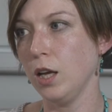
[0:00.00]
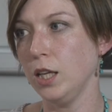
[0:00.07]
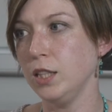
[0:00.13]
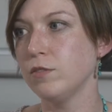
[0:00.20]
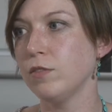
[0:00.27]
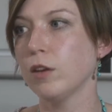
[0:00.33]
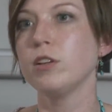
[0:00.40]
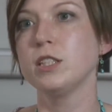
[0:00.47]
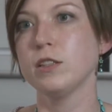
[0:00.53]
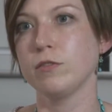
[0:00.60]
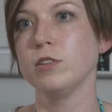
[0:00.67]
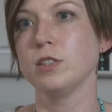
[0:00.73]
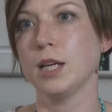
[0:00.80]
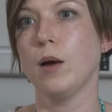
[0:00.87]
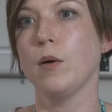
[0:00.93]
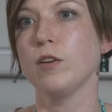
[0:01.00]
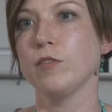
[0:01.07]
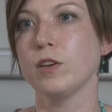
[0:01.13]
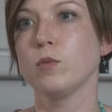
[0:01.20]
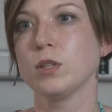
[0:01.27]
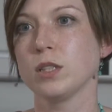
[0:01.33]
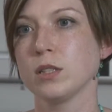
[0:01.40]
is very different to how I
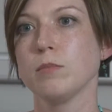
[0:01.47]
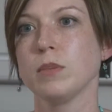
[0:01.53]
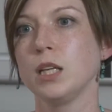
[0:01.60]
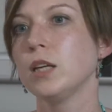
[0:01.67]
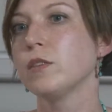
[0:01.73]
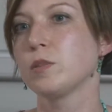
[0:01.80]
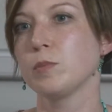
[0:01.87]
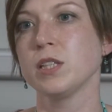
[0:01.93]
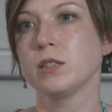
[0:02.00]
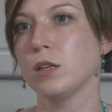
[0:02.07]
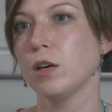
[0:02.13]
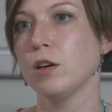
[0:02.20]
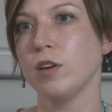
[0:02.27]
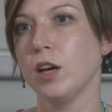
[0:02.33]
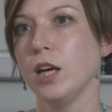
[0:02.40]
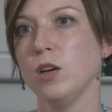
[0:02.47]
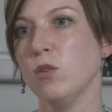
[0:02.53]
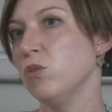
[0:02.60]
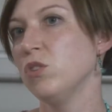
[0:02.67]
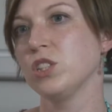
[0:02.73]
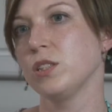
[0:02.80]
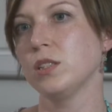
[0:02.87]
feel when somebody gives me a survey
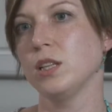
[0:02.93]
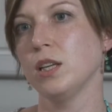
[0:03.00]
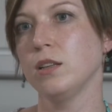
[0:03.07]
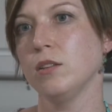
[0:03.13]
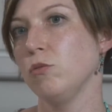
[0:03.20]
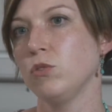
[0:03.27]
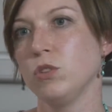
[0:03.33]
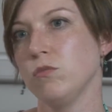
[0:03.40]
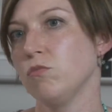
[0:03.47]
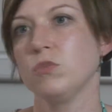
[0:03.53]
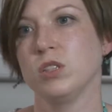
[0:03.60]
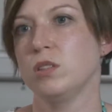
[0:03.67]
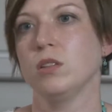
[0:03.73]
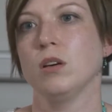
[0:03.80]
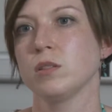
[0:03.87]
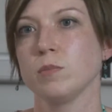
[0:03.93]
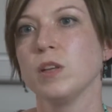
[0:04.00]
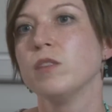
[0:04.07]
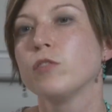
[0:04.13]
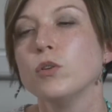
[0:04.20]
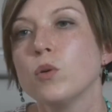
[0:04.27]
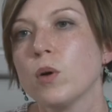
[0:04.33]
or just asks
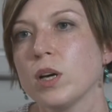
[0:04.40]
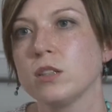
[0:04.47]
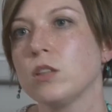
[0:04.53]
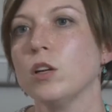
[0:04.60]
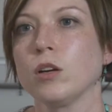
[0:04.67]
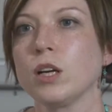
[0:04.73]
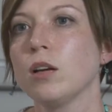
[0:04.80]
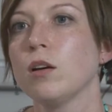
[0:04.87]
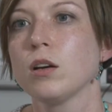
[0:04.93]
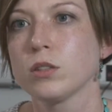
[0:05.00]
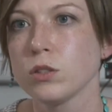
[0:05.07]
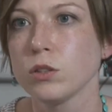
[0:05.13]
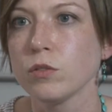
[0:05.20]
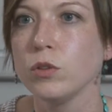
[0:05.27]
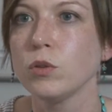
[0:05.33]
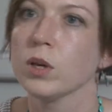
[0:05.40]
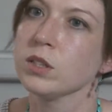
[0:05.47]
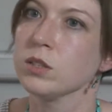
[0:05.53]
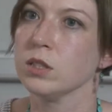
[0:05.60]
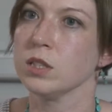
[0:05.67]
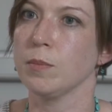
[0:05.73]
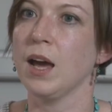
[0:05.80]
me a few questions, you know, can I ask you a few
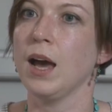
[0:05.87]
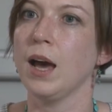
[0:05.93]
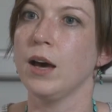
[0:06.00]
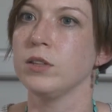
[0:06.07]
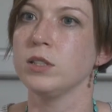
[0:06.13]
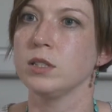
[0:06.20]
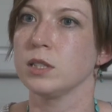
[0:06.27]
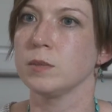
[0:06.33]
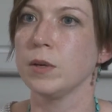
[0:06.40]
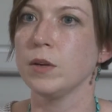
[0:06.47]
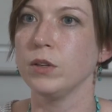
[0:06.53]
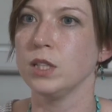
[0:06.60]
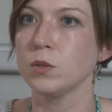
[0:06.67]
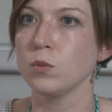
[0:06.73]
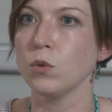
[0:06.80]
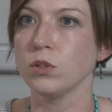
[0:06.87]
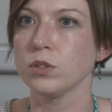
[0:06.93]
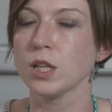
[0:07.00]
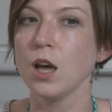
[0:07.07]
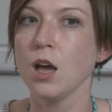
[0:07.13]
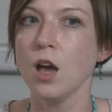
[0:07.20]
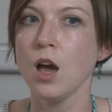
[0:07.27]
questions about how this experience
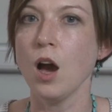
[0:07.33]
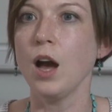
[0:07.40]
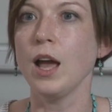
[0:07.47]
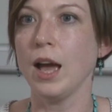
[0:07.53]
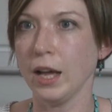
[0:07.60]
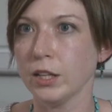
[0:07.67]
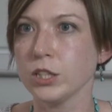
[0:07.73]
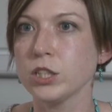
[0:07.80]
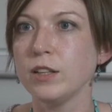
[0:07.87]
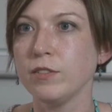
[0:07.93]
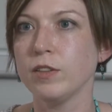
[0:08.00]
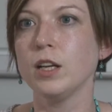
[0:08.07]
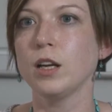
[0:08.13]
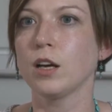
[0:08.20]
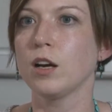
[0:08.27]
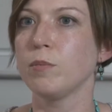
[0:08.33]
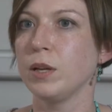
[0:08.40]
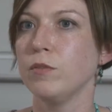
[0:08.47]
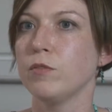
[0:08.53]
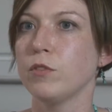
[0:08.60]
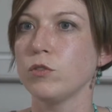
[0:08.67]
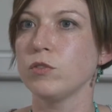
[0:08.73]
was? I actually feel like I've
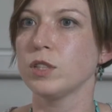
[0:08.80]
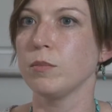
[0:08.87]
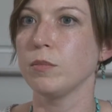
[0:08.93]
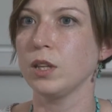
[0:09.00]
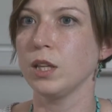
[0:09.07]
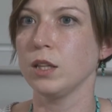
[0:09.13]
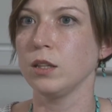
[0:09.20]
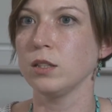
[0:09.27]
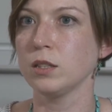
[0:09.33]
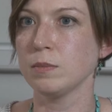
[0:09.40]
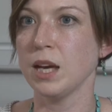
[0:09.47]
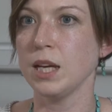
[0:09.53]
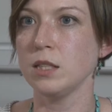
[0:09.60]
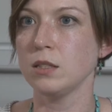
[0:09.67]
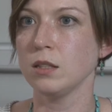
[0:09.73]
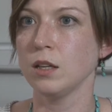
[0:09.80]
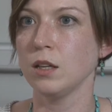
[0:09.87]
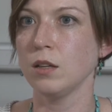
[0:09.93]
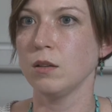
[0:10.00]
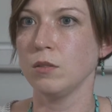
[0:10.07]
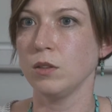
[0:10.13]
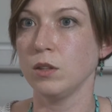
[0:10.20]
been involved in something that's made
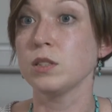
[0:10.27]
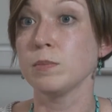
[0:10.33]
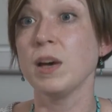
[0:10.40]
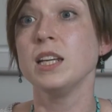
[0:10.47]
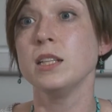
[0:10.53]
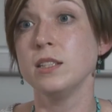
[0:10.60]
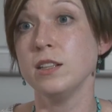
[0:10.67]
a